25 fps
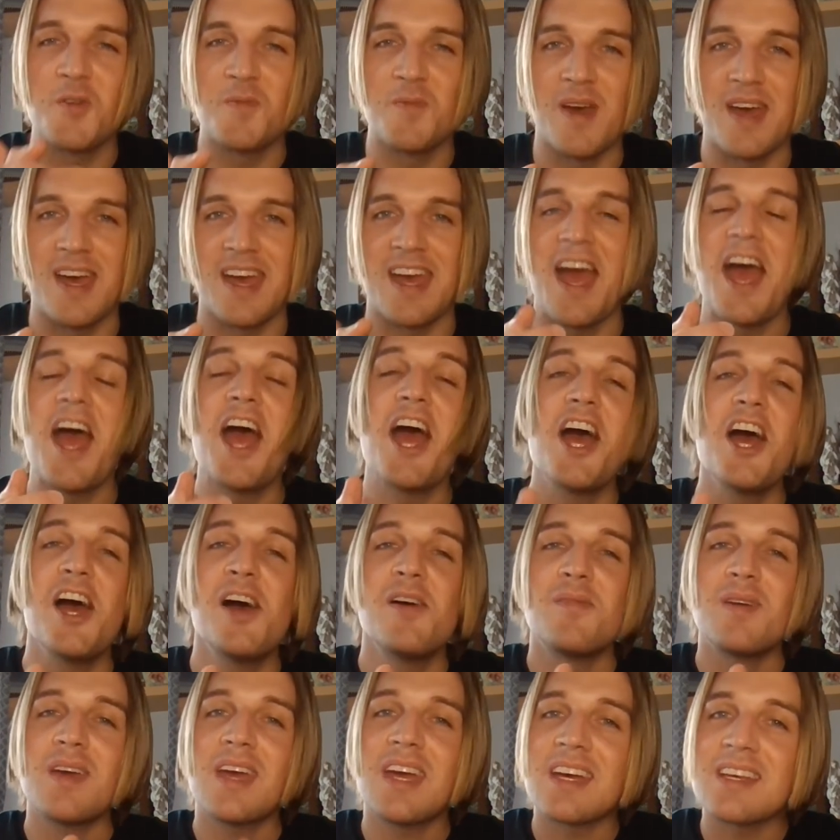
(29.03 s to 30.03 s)
admit,
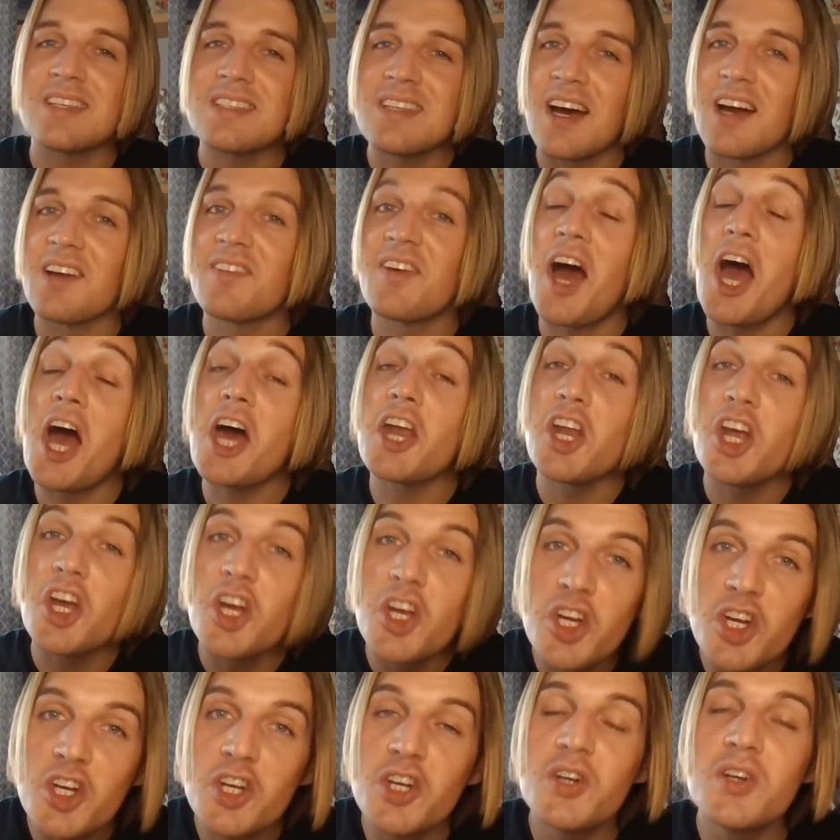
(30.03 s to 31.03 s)
because I've had
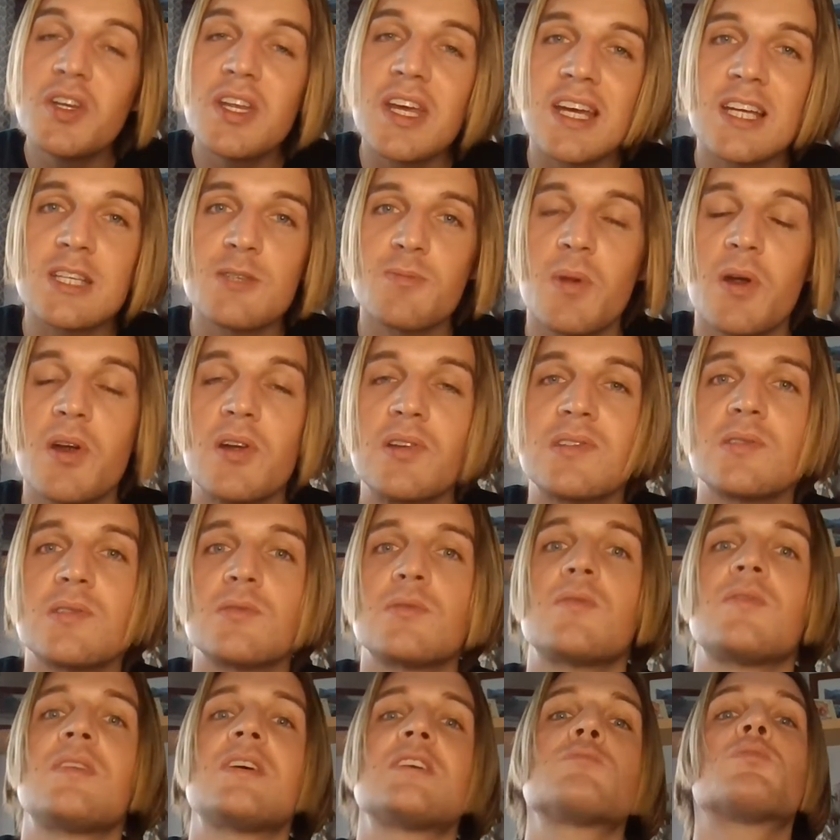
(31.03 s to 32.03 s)
good
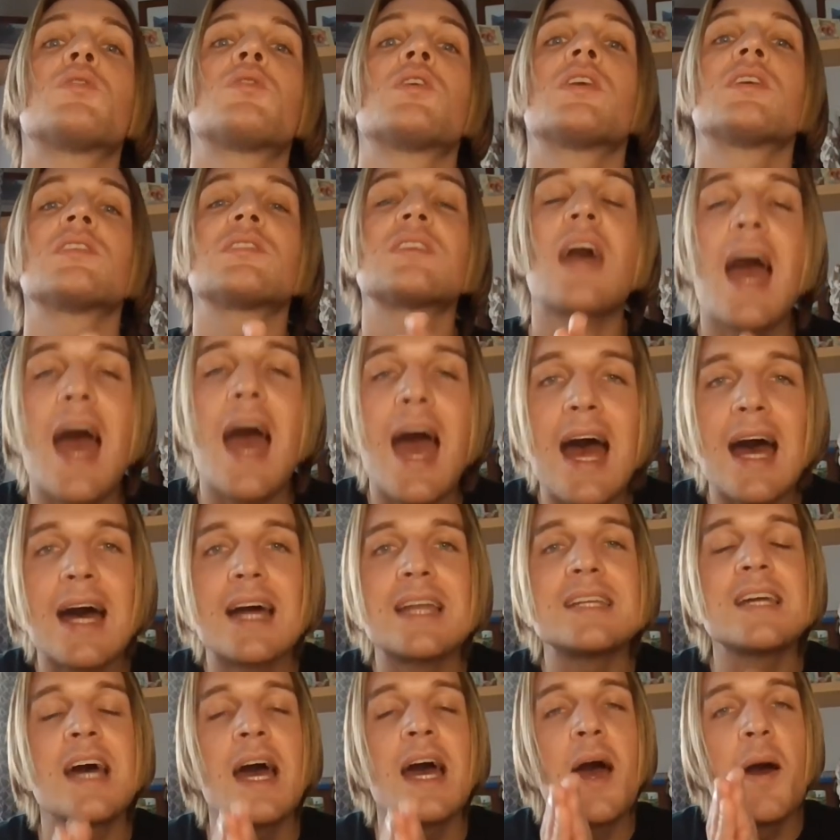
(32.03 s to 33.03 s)
experiences with this product
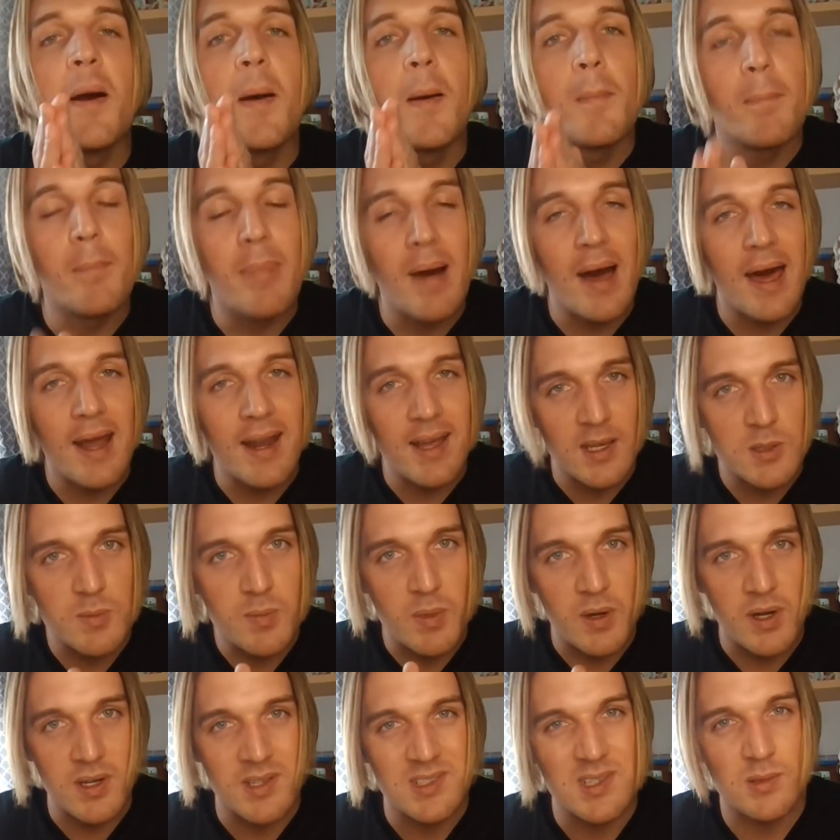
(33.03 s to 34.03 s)
and bad
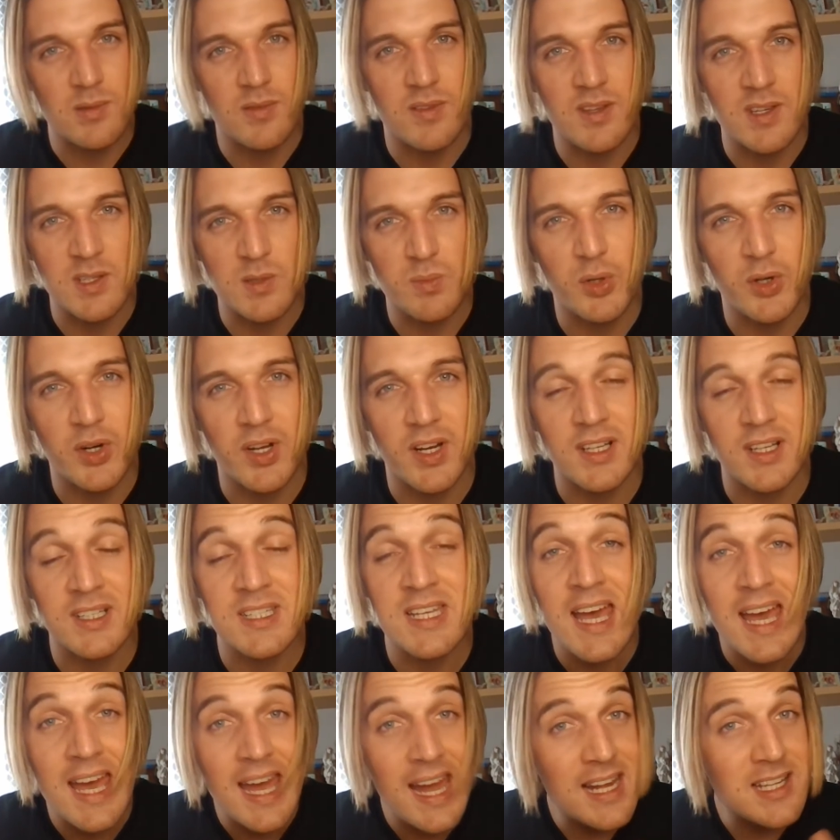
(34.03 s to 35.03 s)
experiences with this
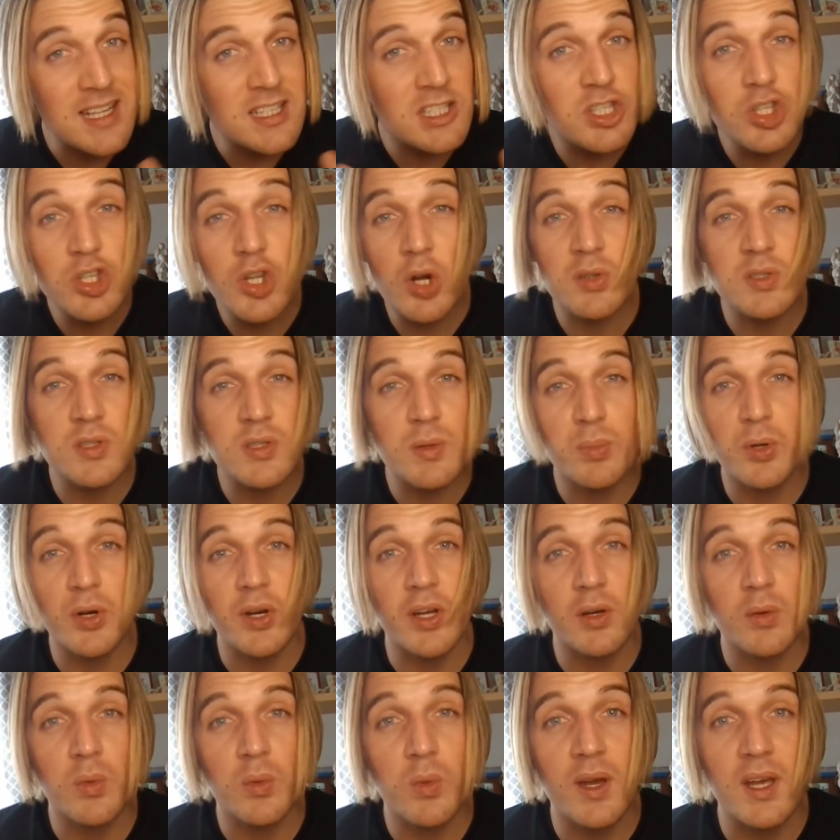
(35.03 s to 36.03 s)
product. It's not a
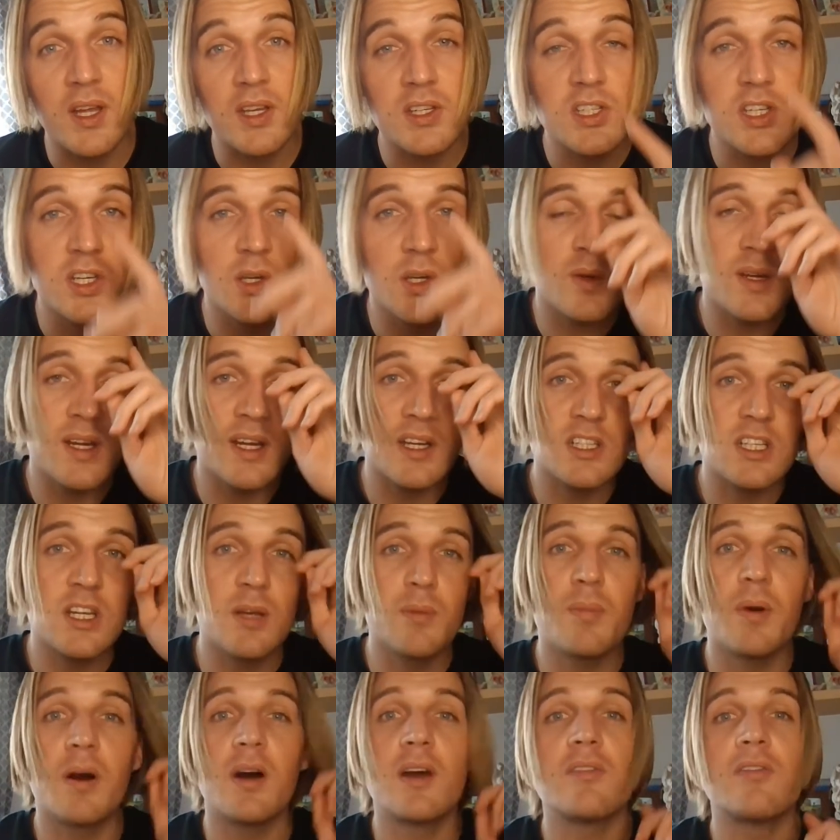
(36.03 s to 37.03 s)
product which you would
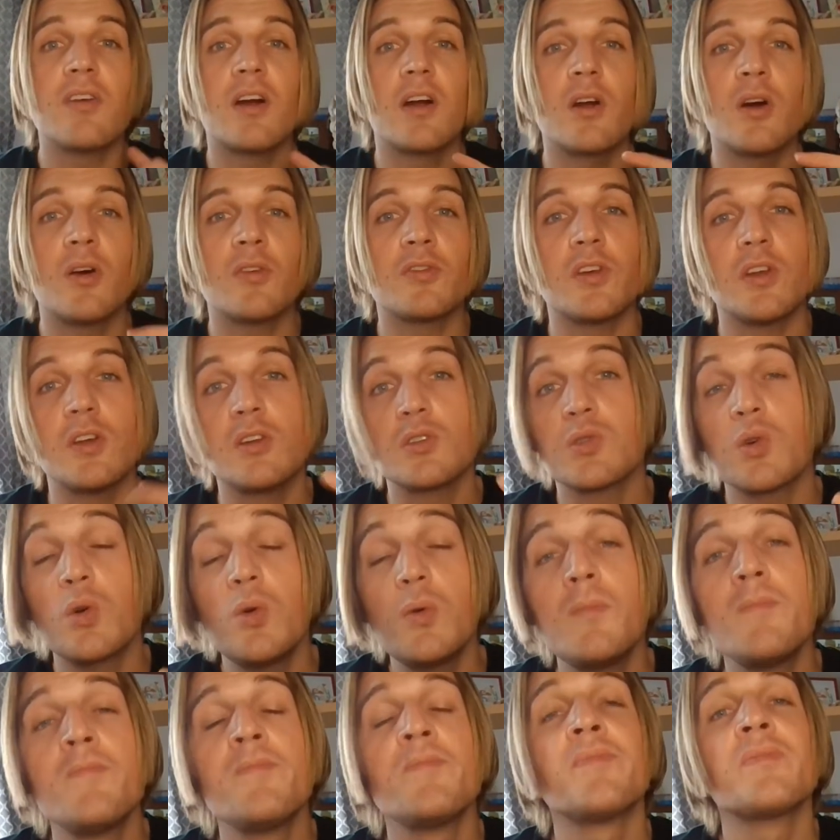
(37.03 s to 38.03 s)
actually buy very often at
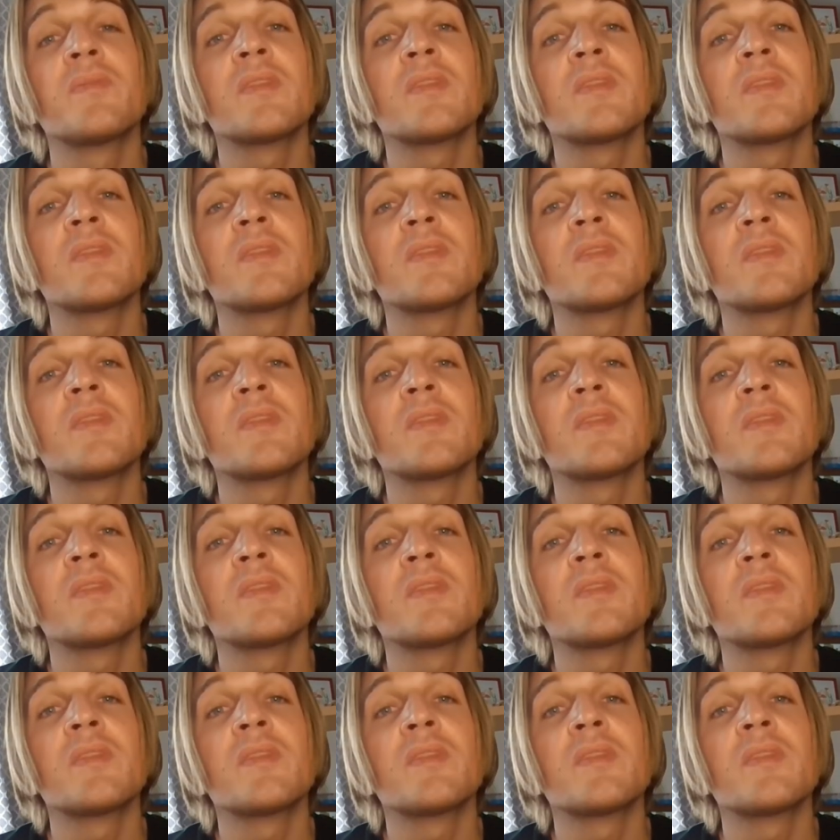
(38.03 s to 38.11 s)
all.